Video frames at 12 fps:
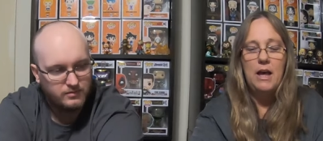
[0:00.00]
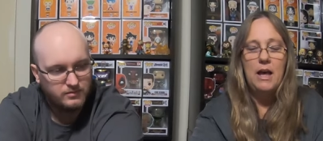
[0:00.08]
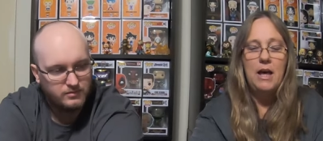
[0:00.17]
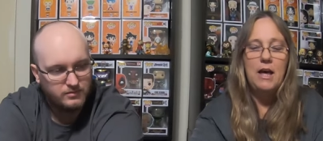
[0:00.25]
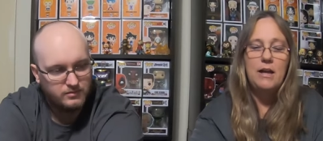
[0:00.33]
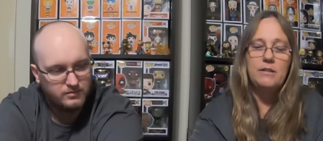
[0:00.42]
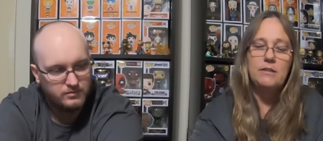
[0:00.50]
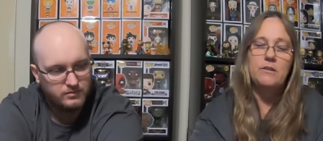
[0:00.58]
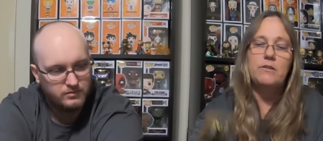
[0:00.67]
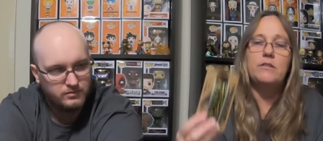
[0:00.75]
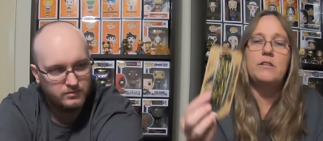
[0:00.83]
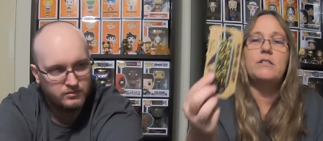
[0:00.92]
Speaker 1: and
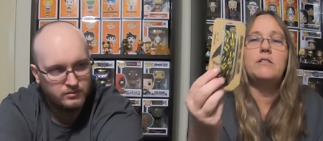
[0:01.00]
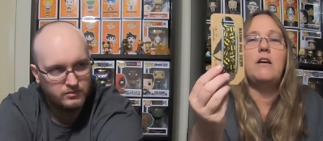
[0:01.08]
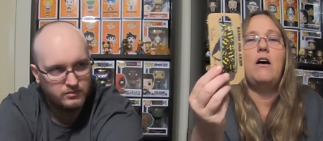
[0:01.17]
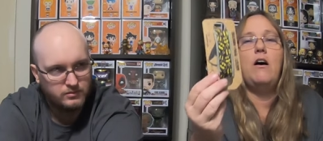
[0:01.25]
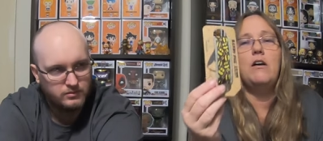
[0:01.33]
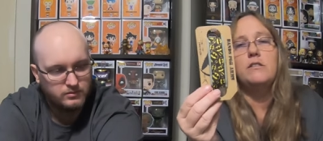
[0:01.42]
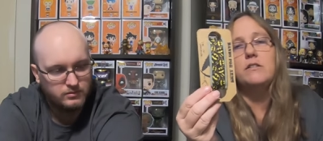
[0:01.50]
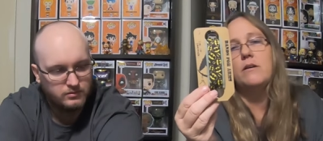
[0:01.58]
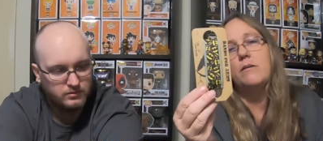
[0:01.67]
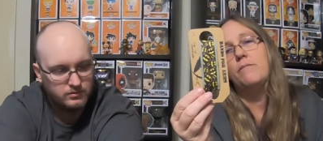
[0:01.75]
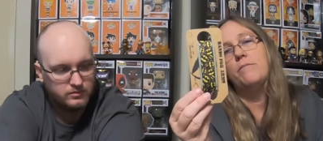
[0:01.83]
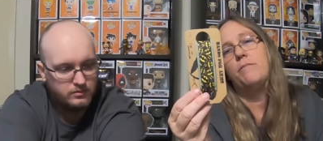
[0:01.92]
this
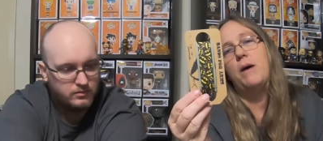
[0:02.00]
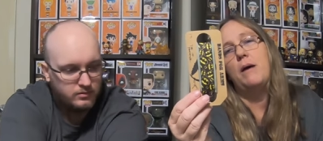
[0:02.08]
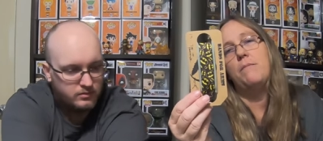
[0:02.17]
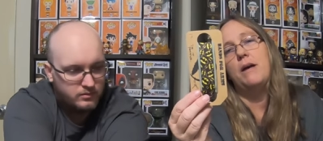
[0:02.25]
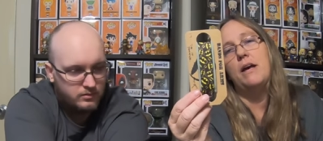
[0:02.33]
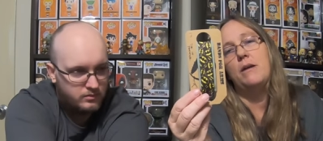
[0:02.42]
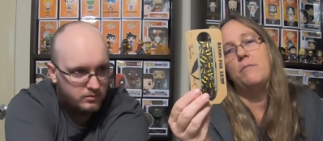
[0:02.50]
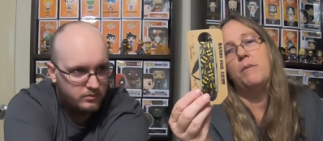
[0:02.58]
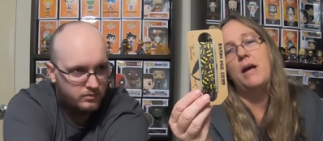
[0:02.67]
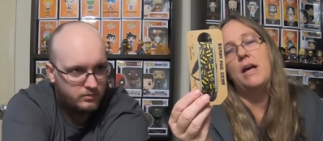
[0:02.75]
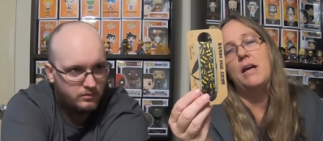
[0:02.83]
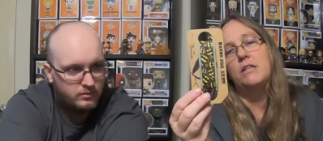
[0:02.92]
awesome Batman
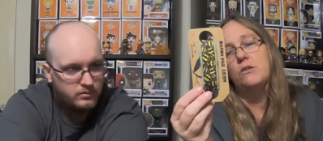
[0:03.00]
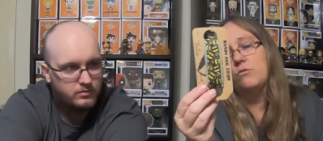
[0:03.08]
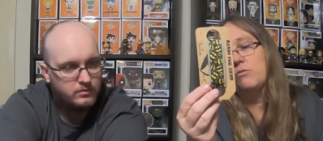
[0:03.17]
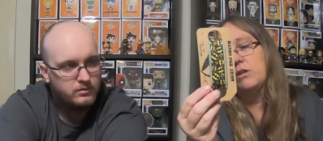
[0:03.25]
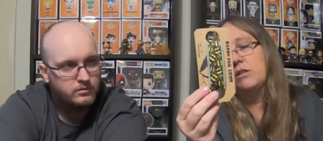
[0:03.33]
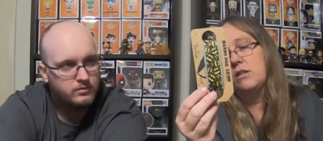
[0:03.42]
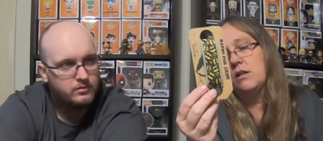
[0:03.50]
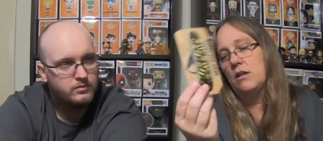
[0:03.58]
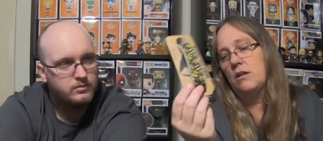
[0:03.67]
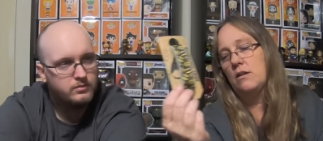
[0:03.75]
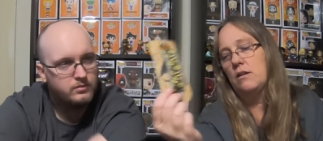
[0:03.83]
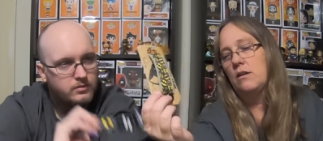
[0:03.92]
band with
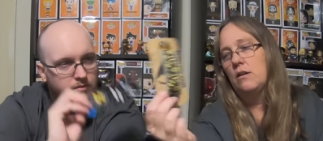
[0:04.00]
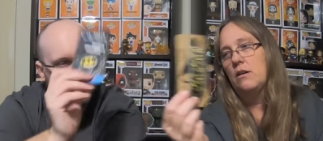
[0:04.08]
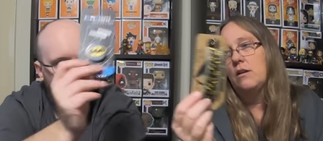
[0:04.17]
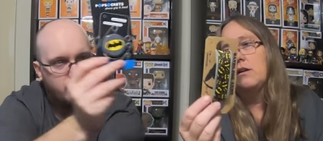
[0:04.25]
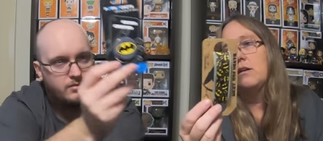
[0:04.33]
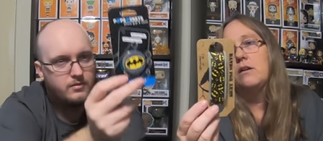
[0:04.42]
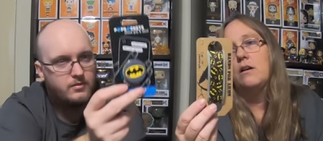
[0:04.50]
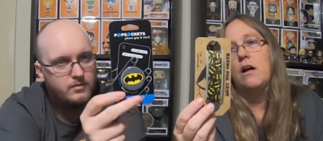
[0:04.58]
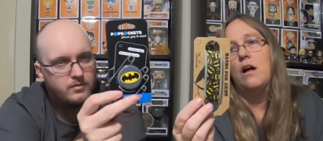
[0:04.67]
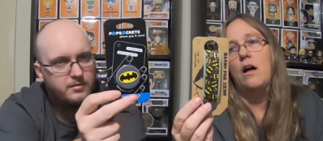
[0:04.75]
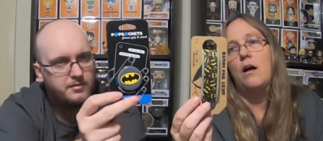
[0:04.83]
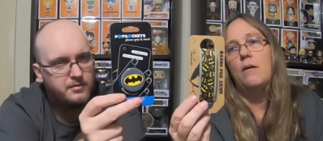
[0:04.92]
the
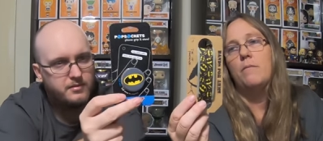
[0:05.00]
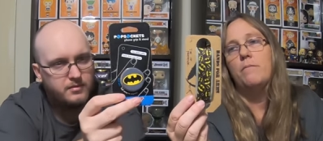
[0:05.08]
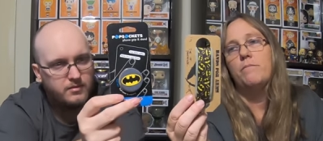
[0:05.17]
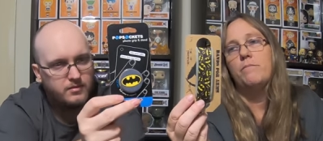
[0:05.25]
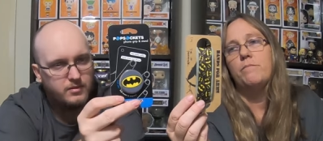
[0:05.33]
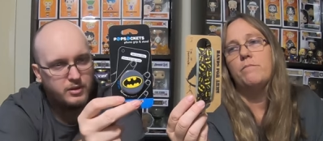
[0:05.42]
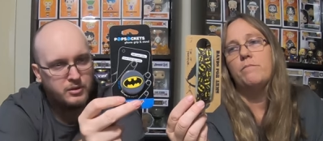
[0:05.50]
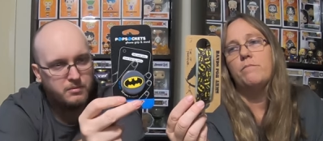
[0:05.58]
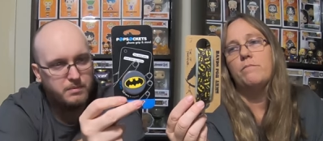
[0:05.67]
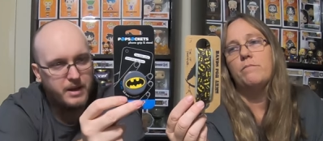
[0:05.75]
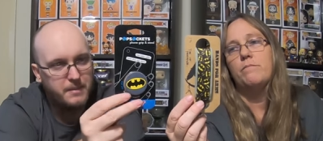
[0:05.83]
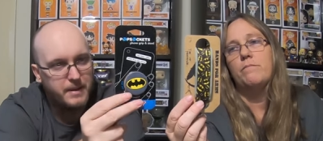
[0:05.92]
um,
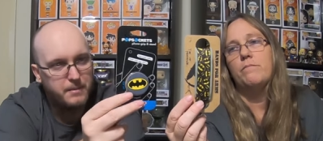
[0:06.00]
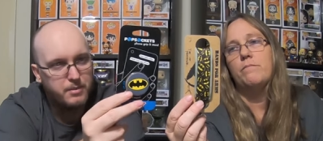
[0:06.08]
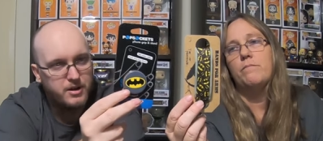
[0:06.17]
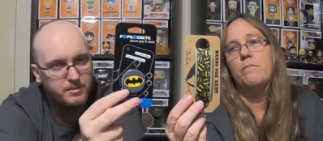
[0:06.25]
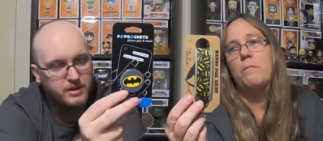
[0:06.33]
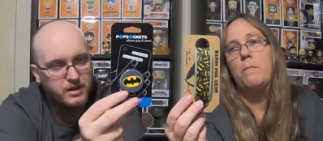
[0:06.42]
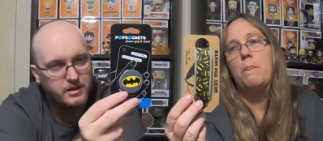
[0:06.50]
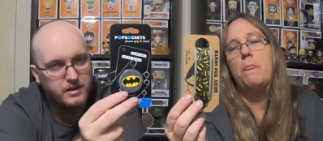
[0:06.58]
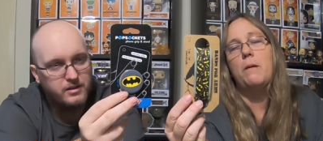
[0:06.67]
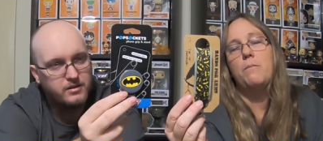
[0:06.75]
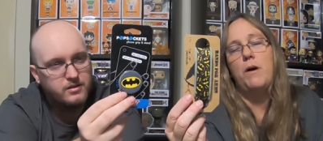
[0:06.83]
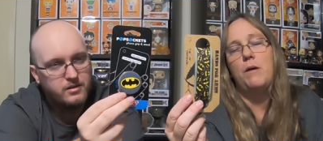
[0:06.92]
Speaker 2: Batman Pop
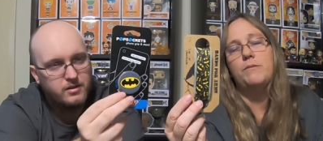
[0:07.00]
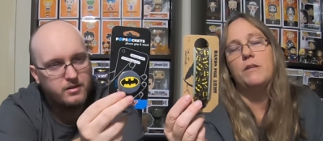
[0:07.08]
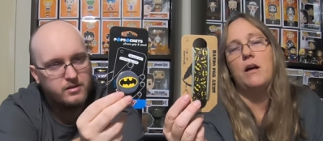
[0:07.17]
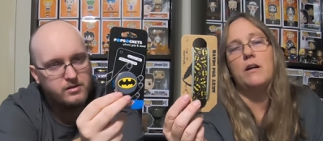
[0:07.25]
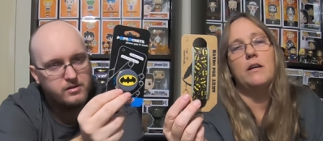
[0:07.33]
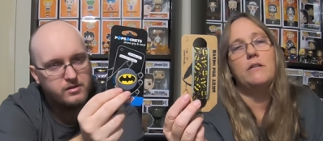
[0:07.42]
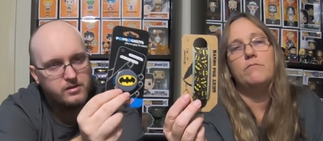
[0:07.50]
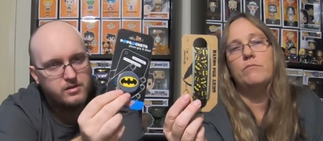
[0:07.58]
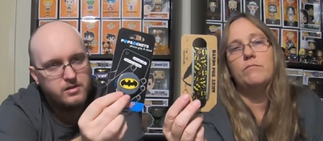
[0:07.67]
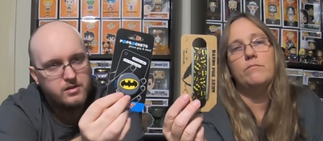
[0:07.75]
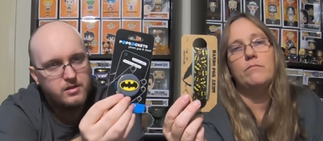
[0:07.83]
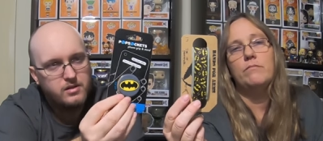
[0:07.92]
Socket.
Speaker 1: Pop Socket.
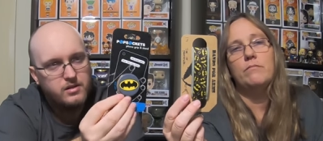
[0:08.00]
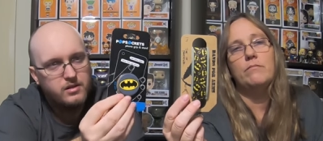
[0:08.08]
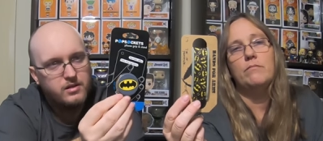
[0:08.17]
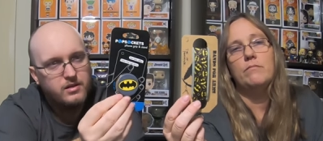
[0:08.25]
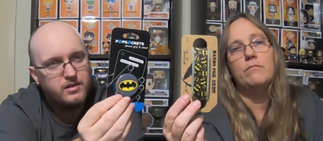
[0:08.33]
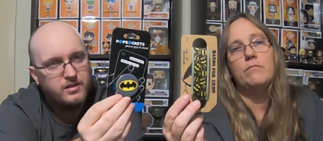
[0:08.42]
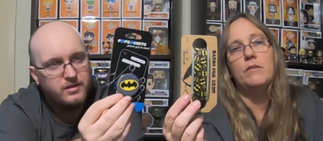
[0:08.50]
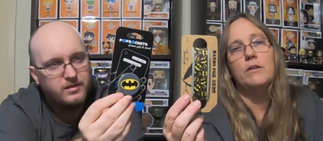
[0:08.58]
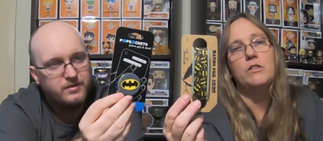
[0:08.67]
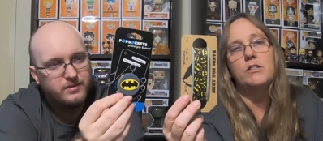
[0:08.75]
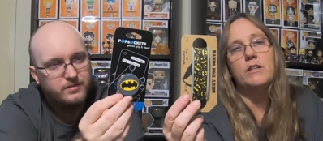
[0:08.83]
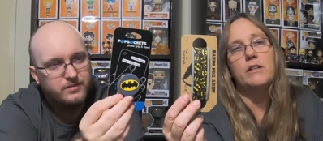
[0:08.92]

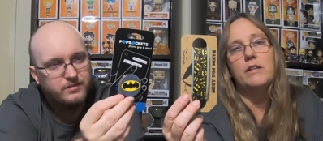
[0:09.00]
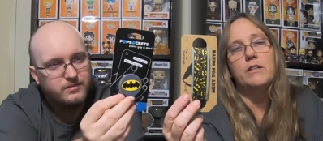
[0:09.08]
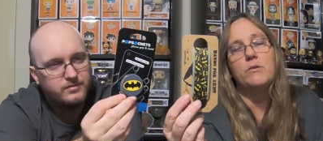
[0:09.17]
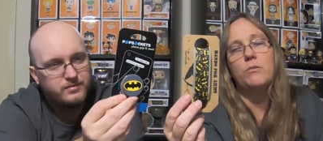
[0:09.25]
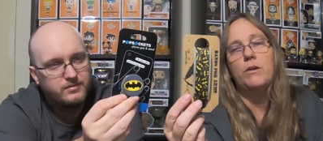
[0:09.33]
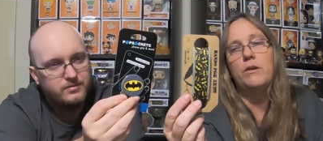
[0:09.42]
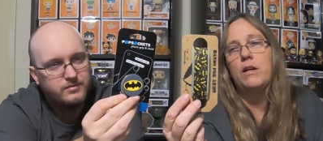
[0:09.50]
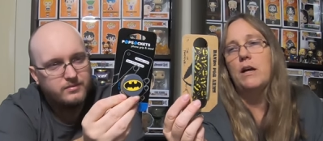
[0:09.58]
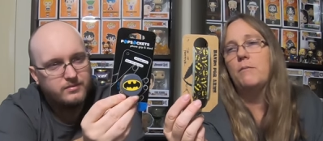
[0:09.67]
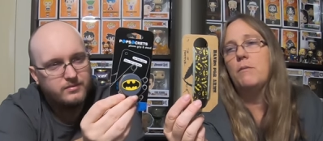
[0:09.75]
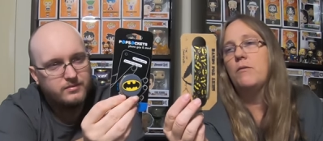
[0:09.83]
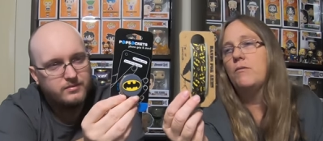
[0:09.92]
I just think that's a weird
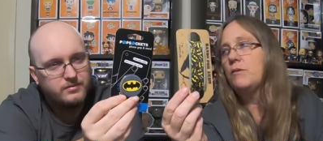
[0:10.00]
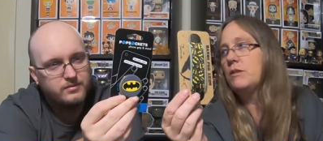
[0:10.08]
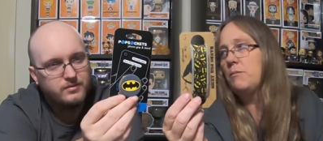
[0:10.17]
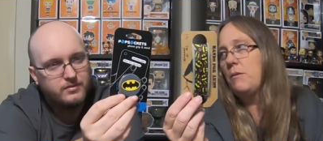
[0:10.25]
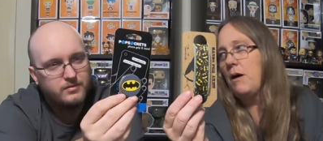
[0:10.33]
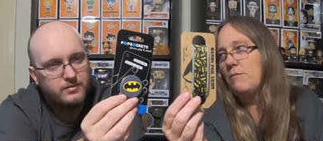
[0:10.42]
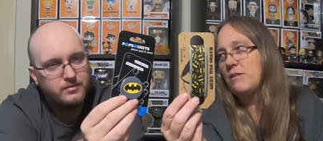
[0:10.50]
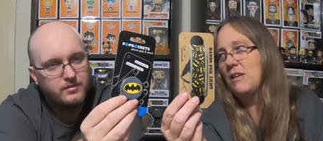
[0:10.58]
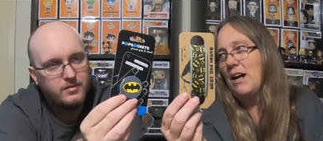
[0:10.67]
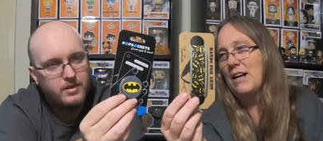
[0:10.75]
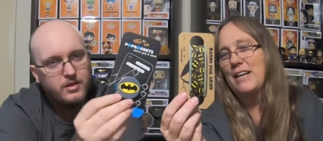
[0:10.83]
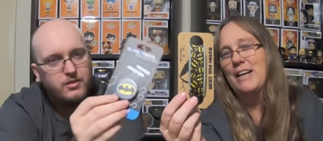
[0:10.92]
name. With the Pop
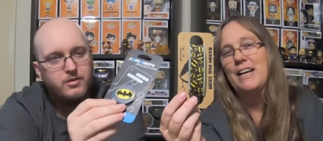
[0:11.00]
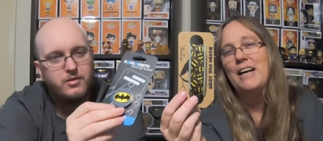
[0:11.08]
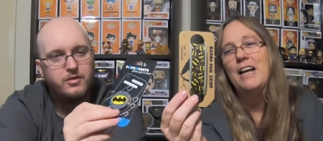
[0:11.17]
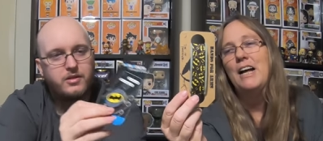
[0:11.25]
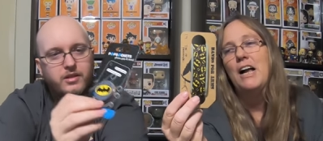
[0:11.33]
Socket.